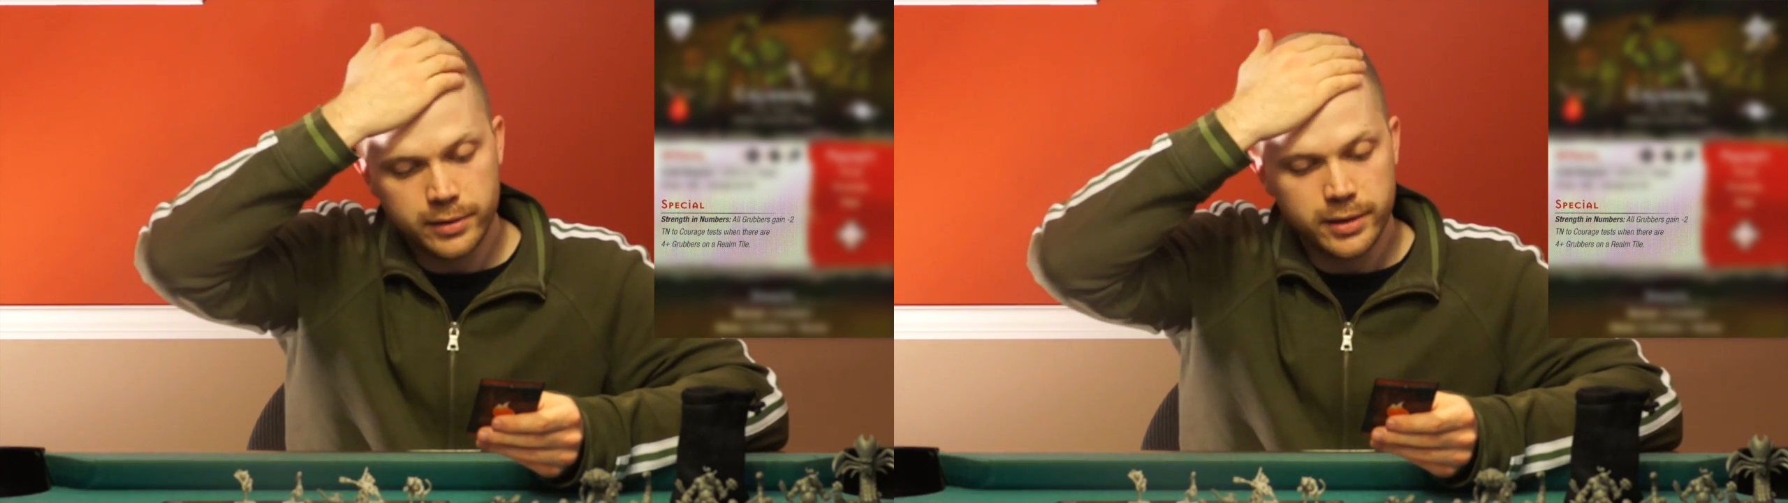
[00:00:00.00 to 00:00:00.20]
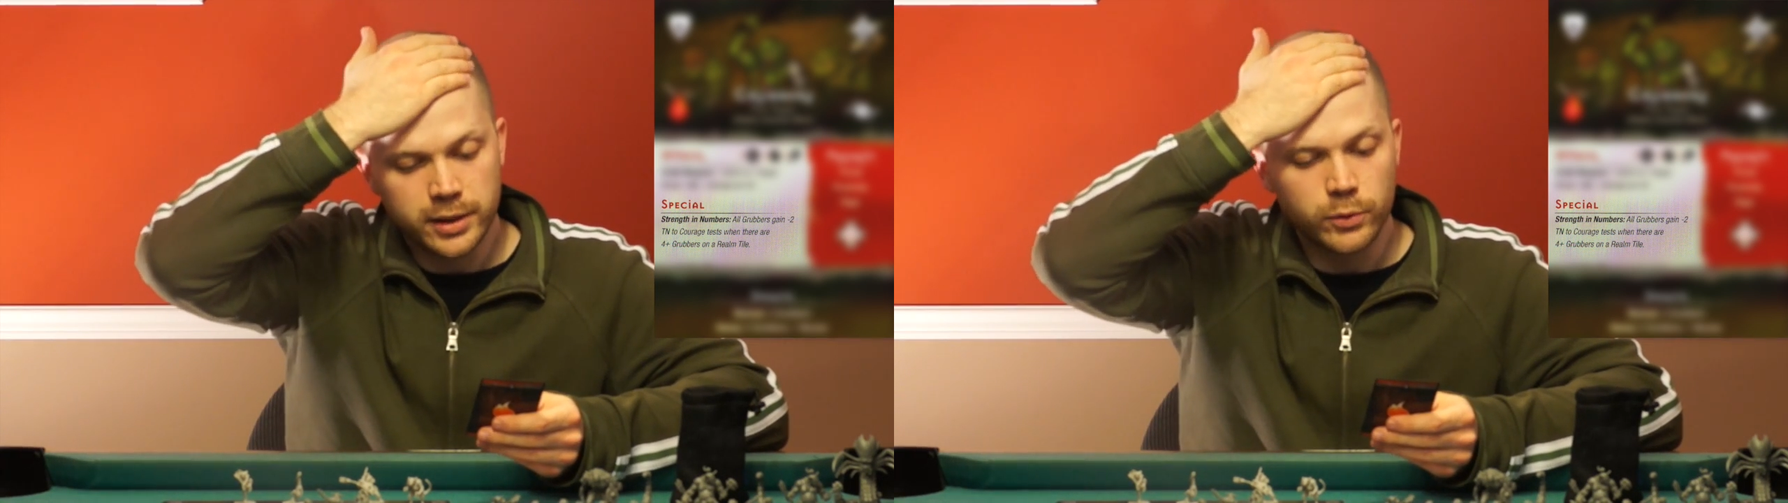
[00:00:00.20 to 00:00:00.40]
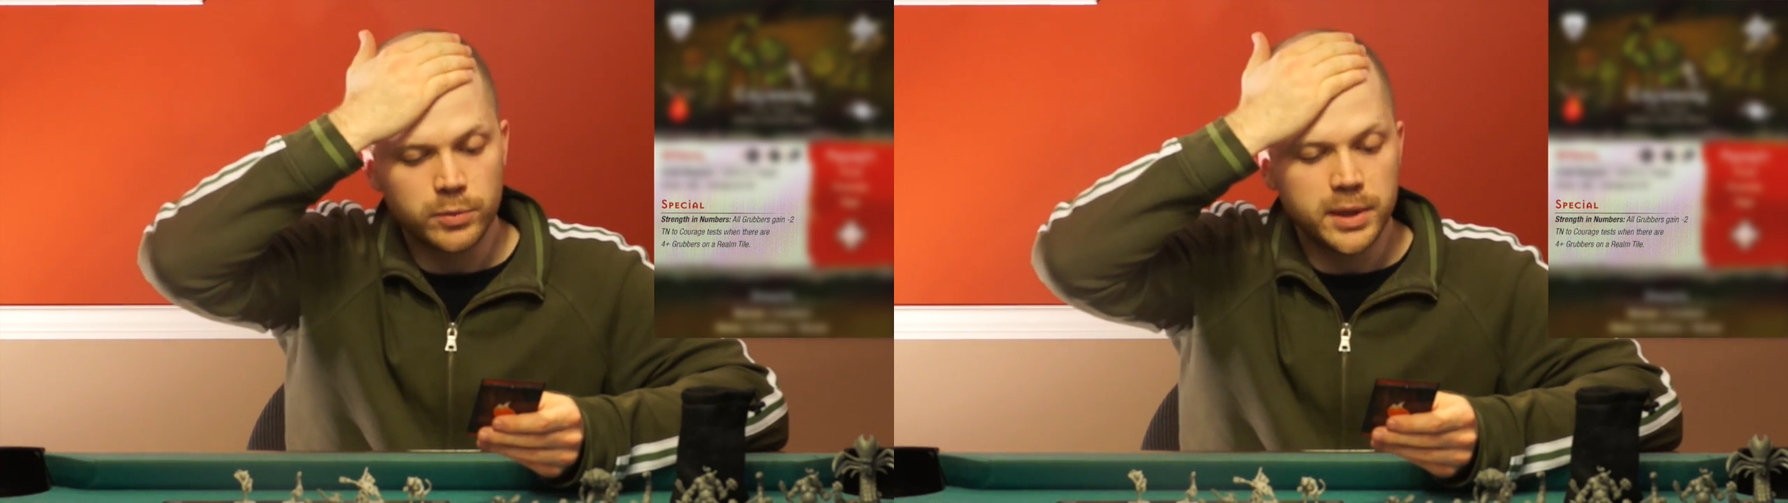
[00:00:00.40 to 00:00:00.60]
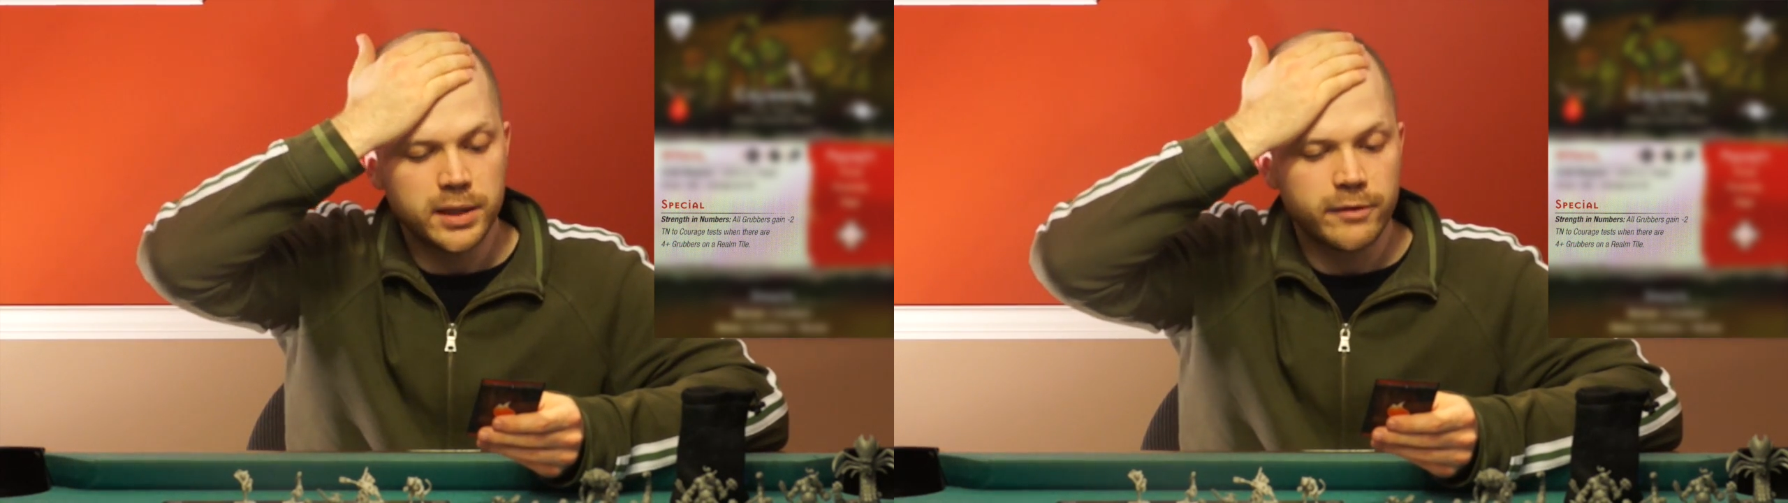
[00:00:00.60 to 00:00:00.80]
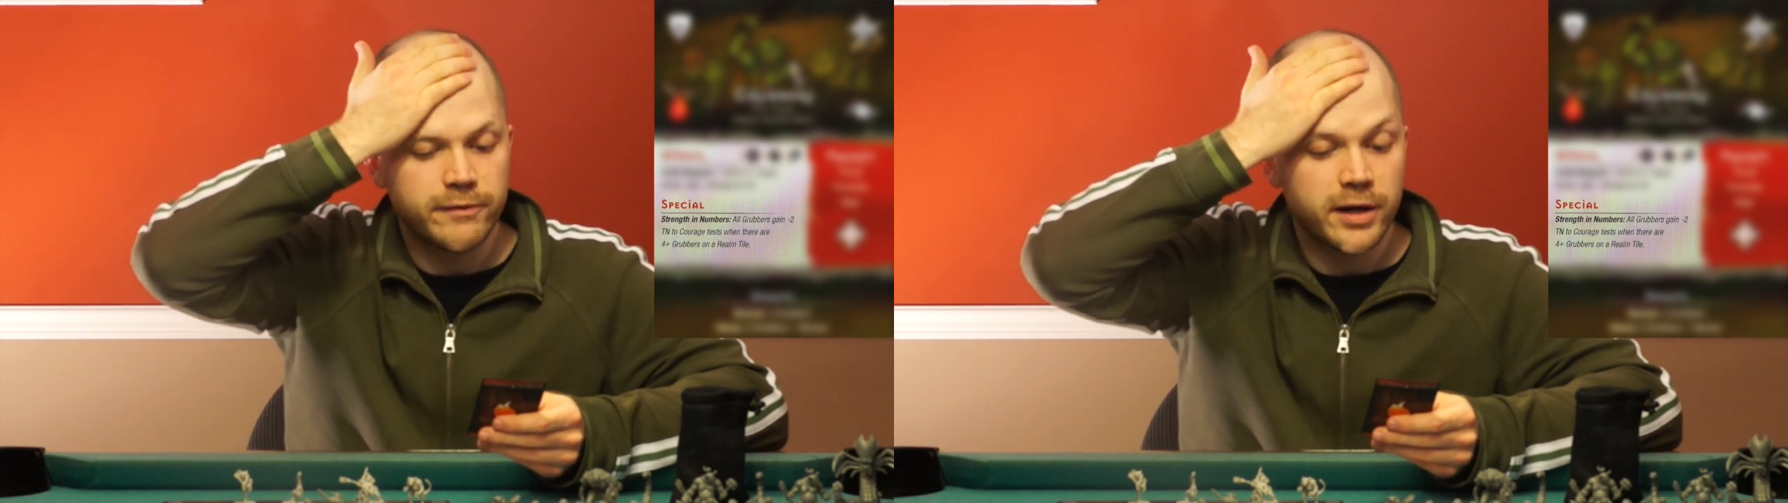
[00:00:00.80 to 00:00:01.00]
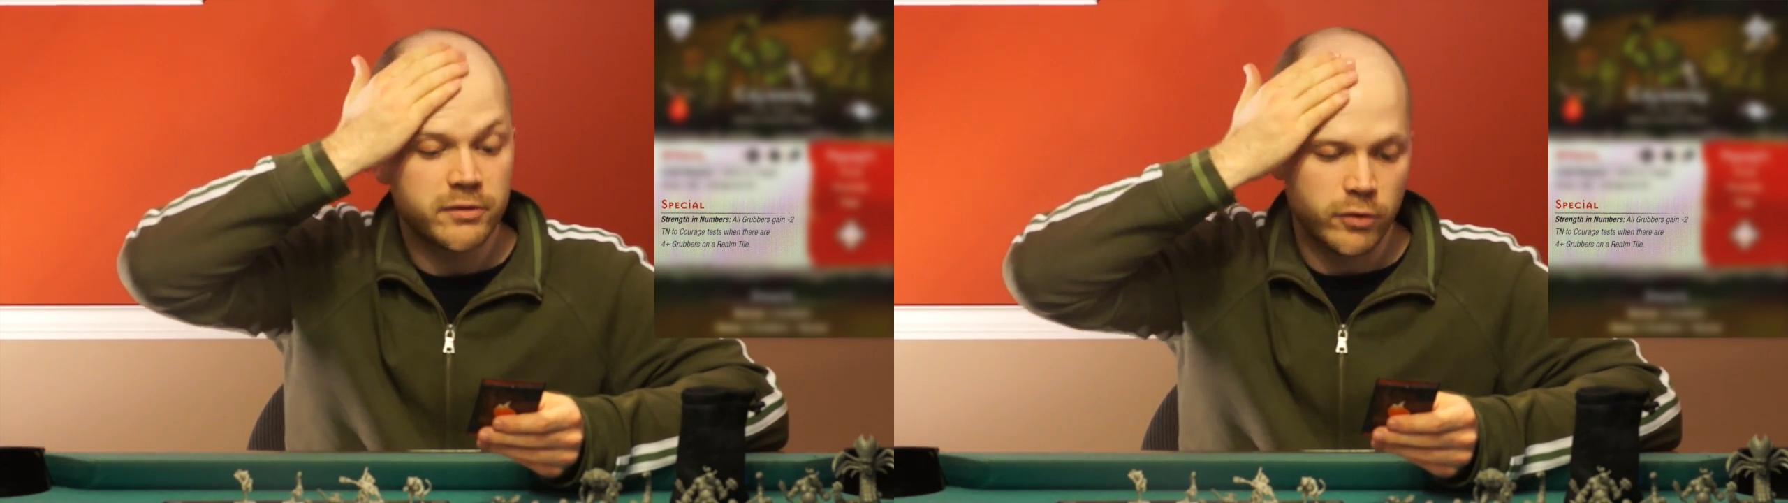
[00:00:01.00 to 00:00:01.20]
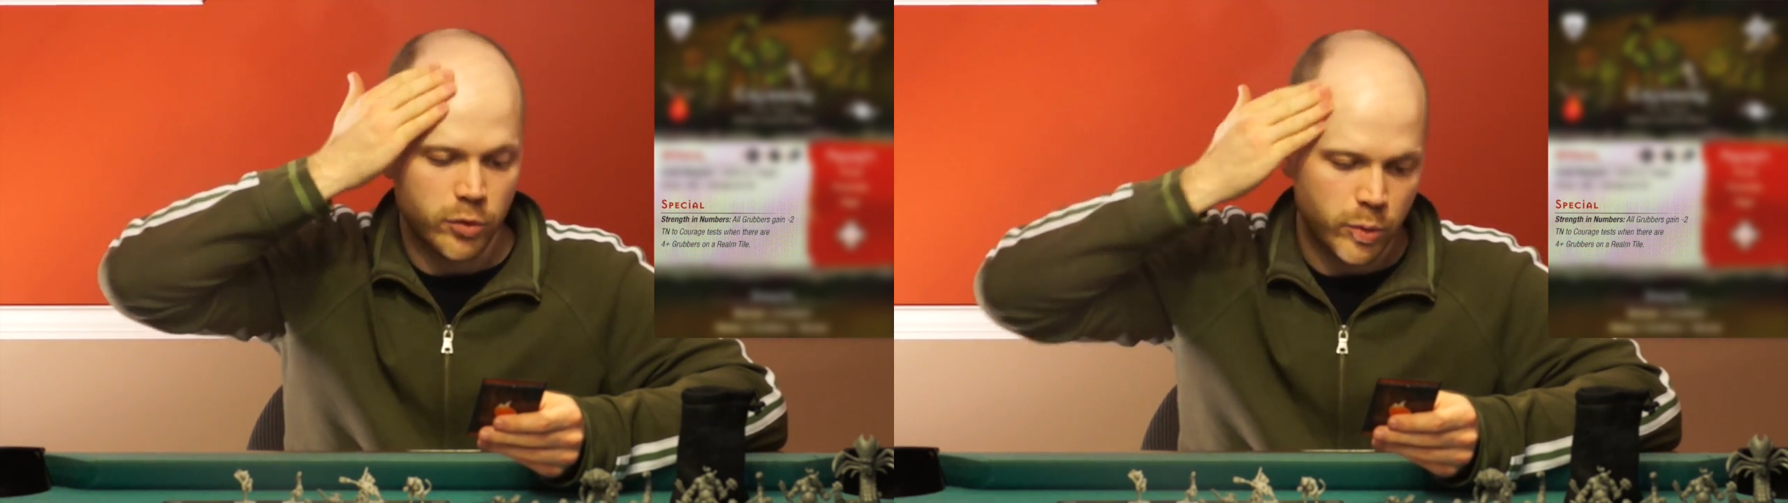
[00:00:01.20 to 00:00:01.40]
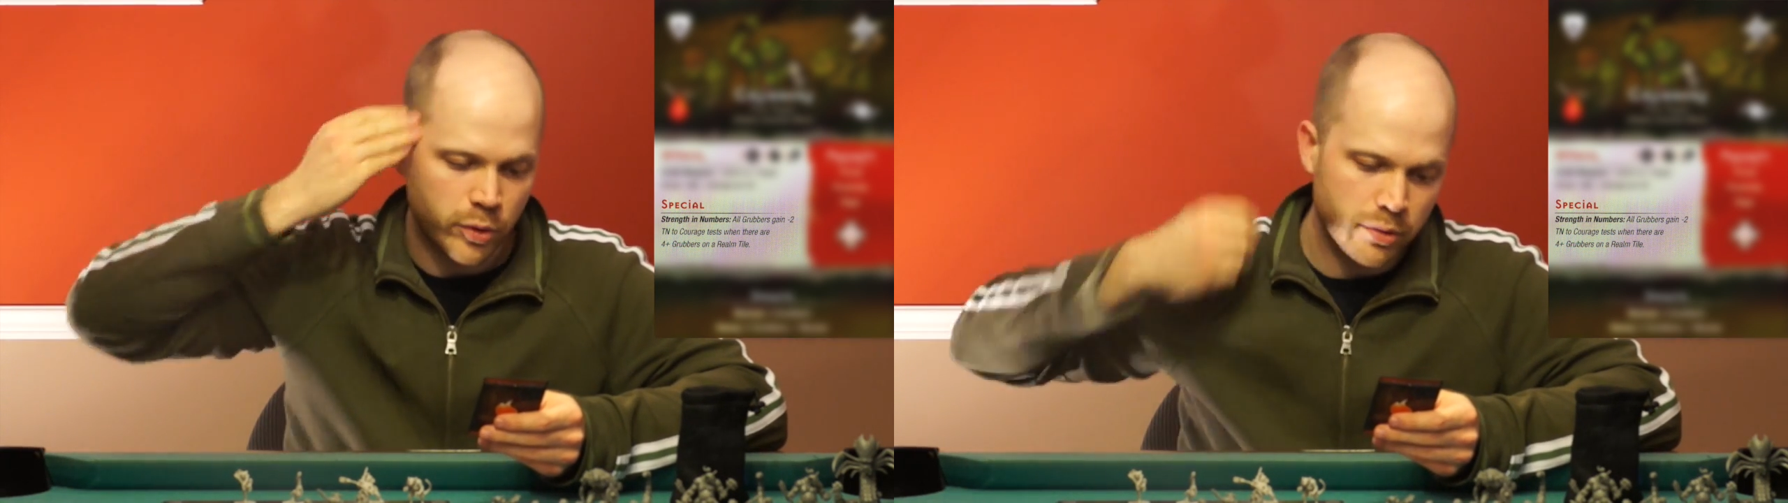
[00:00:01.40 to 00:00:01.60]
it would be a 5 or
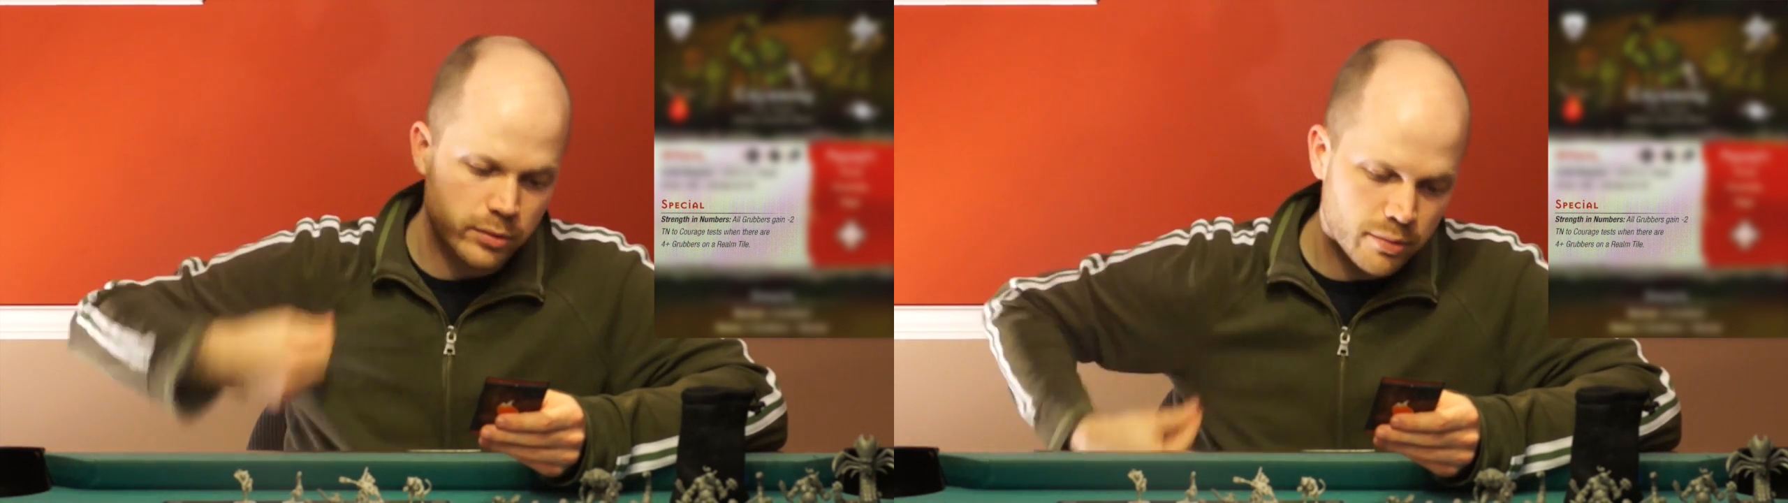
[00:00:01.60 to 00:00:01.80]
more